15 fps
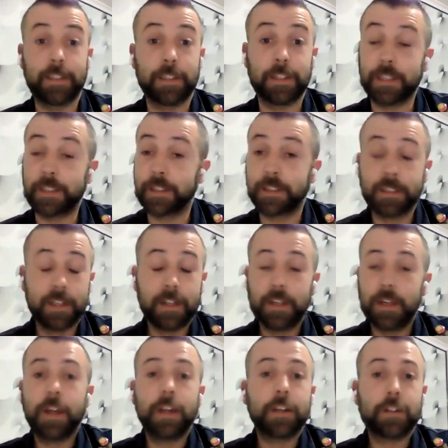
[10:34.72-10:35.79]
you know, it's
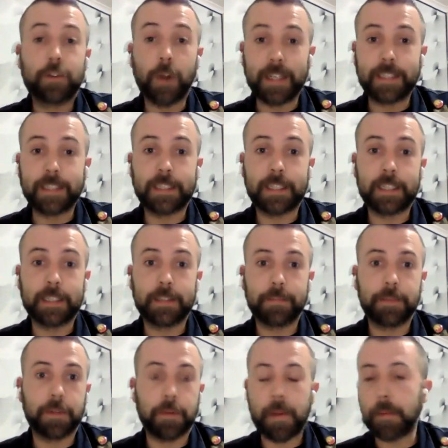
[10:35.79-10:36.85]
great to see that,
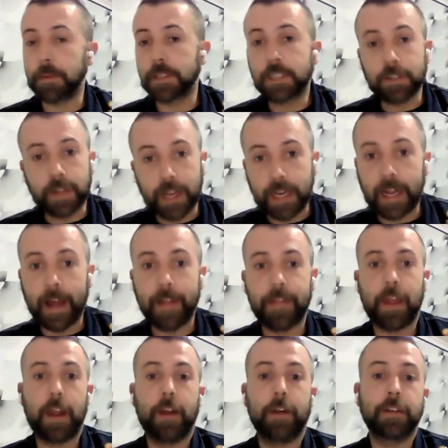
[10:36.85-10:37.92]
you know, people are still getting out
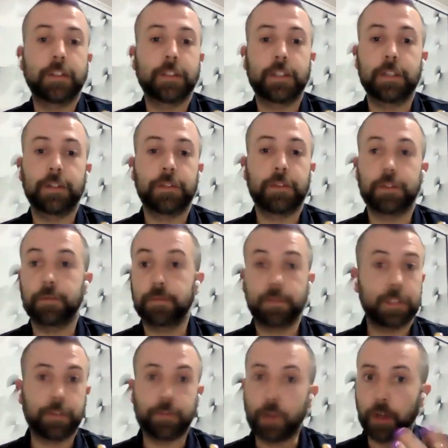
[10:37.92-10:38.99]
there, and you know,
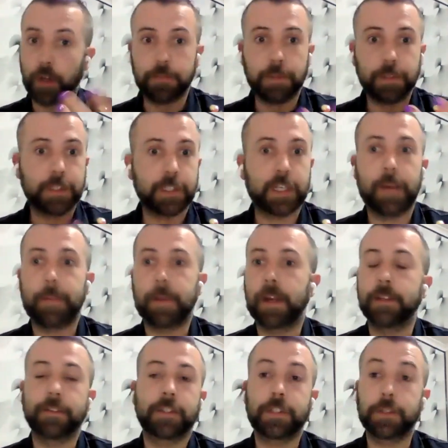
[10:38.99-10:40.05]
you've got your music coming
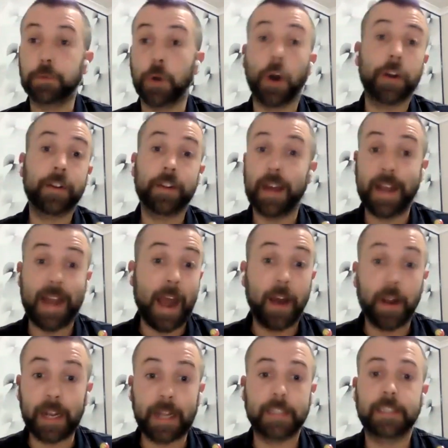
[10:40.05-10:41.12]
out, you've still got an
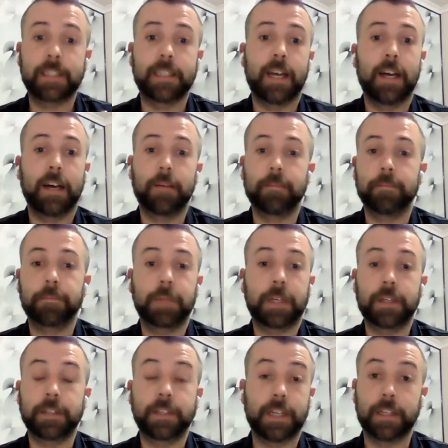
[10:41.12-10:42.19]
outlet.
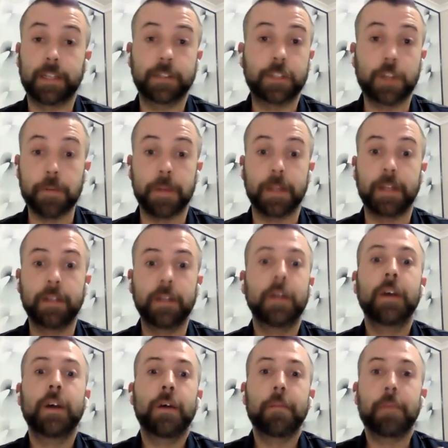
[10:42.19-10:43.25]
Because yeah, so many
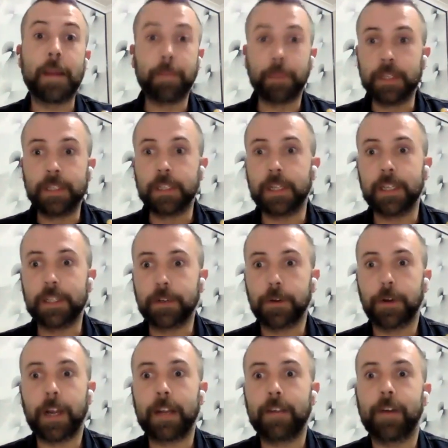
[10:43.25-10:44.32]
people in the
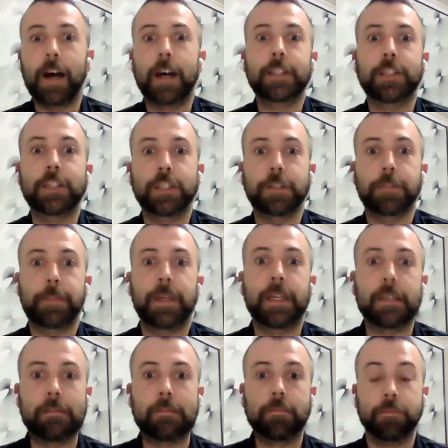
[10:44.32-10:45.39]
creative arts are just
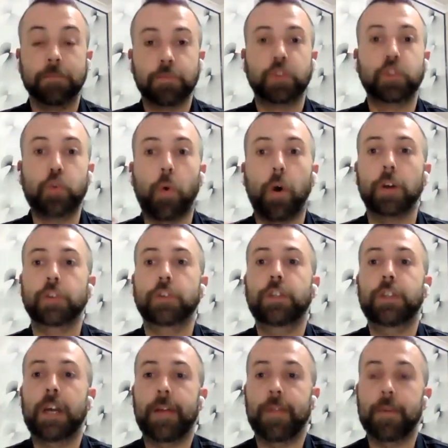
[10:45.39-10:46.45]
being
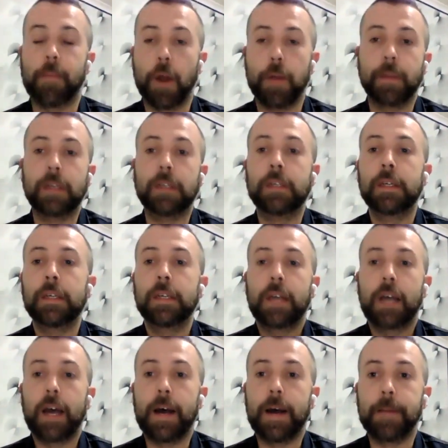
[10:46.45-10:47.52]
squashed at the moment.
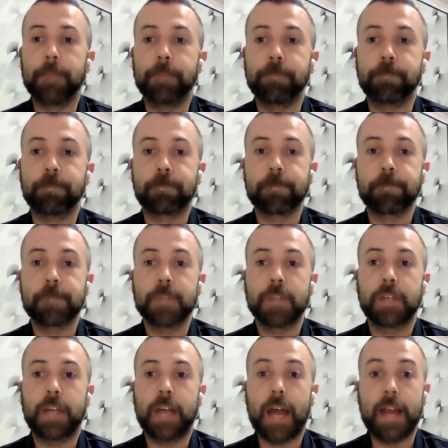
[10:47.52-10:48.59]
Um,
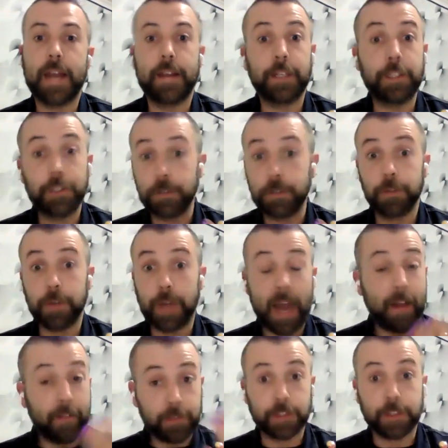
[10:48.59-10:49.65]
and you
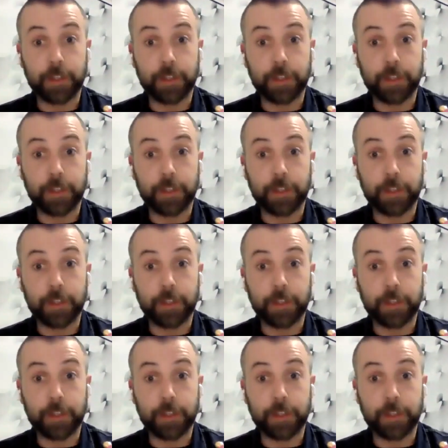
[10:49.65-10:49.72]
have your